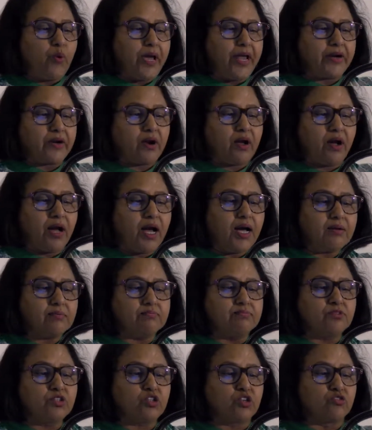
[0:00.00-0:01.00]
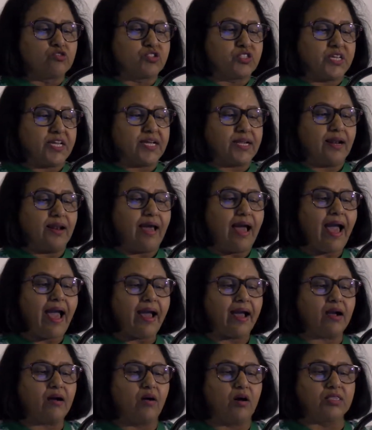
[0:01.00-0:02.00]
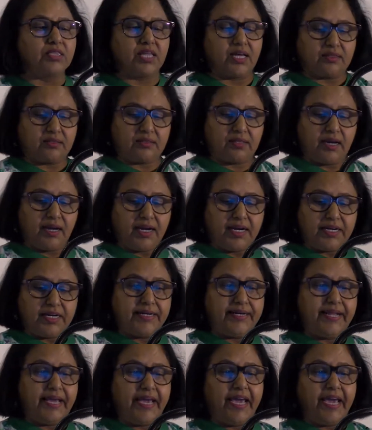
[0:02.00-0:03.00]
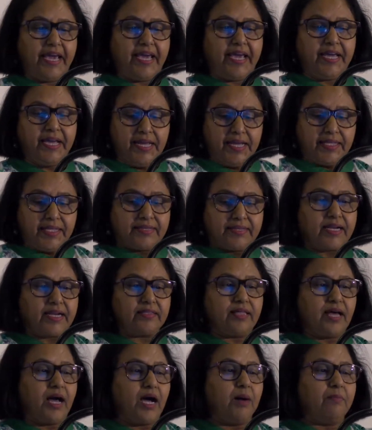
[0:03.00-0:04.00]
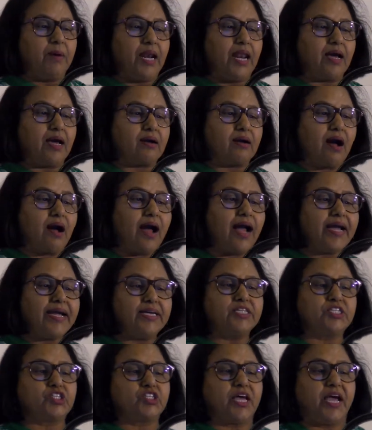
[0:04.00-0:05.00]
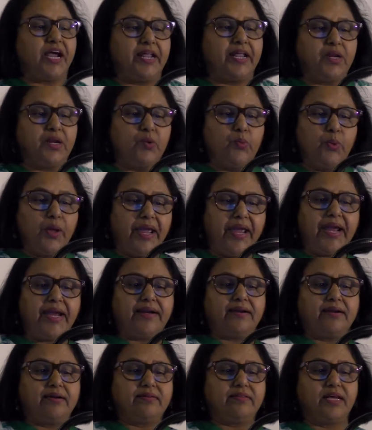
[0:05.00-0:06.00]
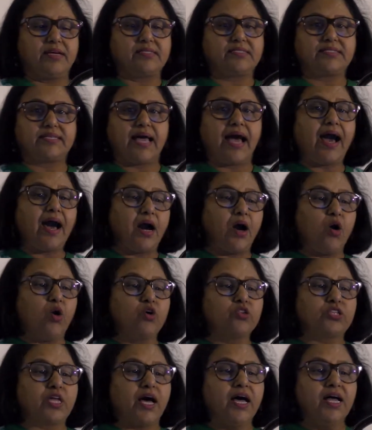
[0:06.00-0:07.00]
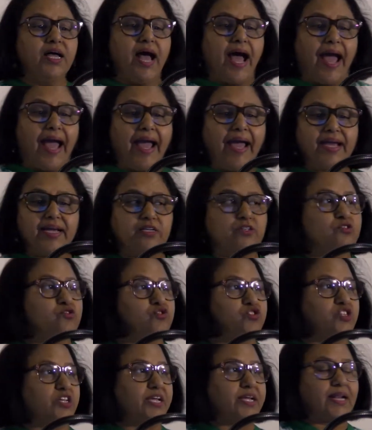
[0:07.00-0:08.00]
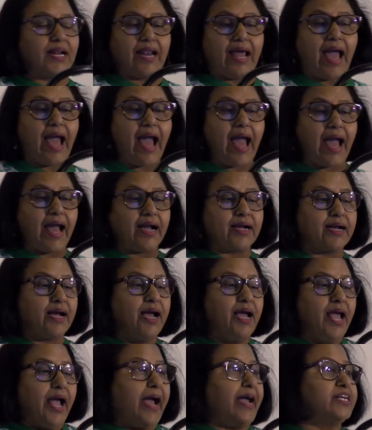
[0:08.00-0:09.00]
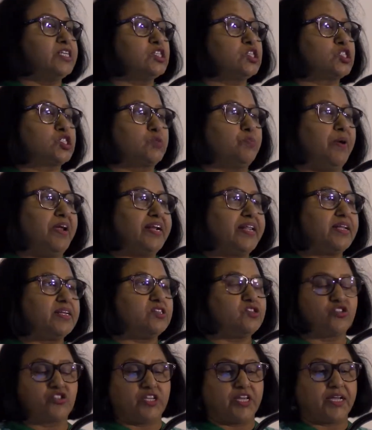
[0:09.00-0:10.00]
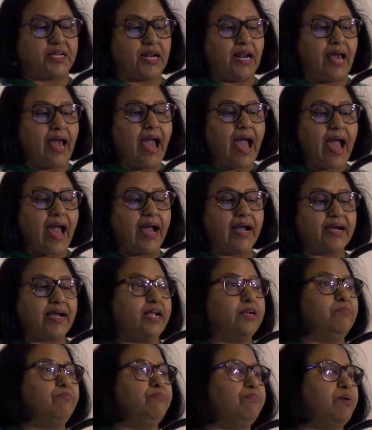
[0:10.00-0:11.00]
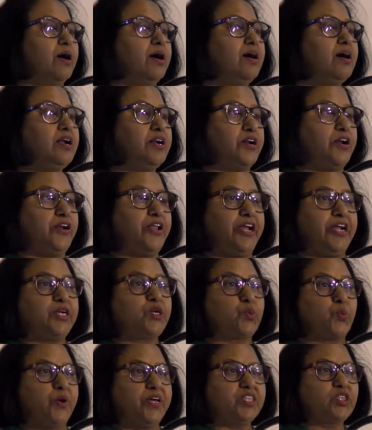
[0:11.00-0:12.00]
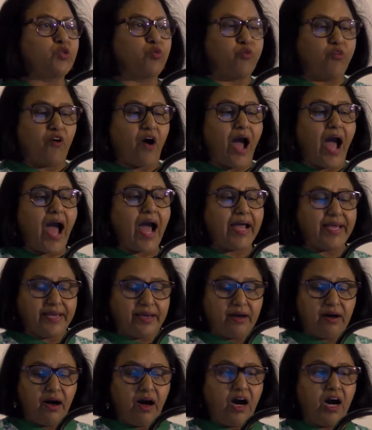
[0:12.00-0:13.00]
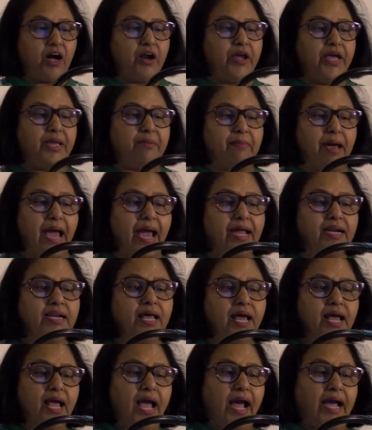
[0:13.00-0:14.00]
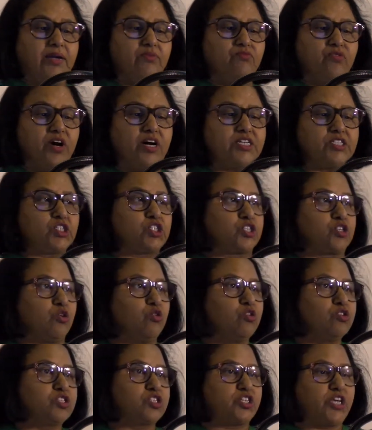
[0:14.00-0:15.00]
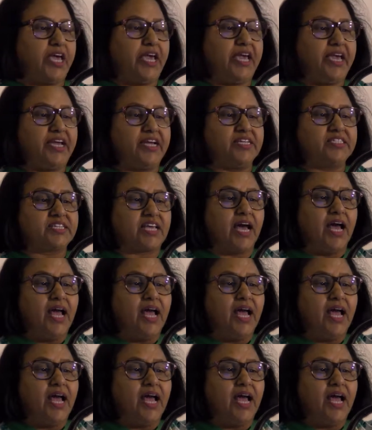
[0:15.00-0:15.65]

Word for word: were come to Ziklag on the third day that the Amalekites had invaded the south and Ziklag and smitten Ziklag and burned it with fire. Amen. And verse 2 says,